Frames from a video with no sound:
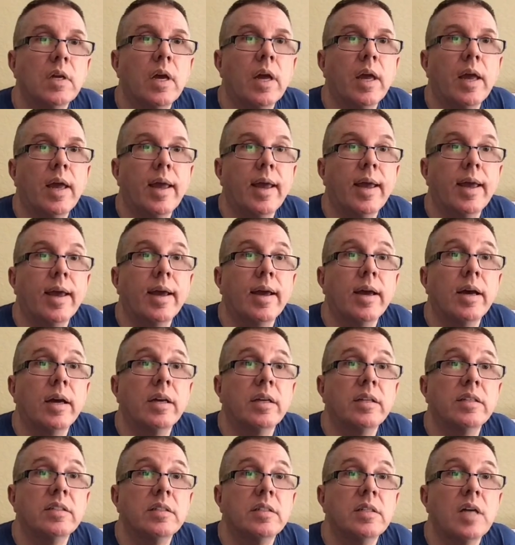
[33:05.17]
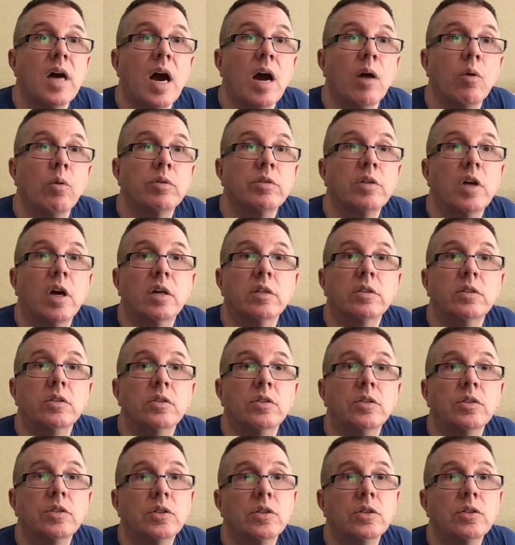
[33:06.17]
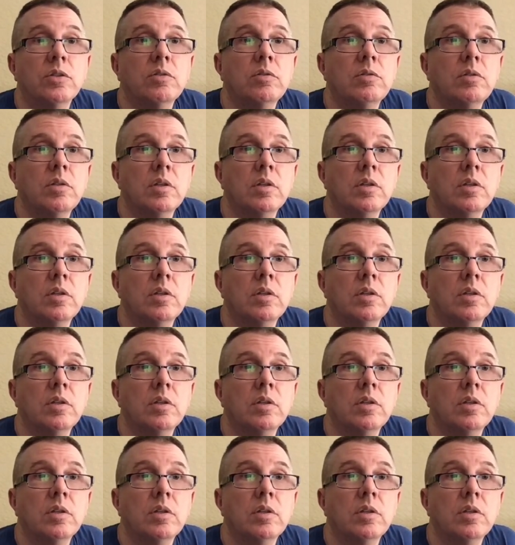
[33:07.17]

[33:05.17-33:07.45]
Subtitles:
and I will talk to you soon.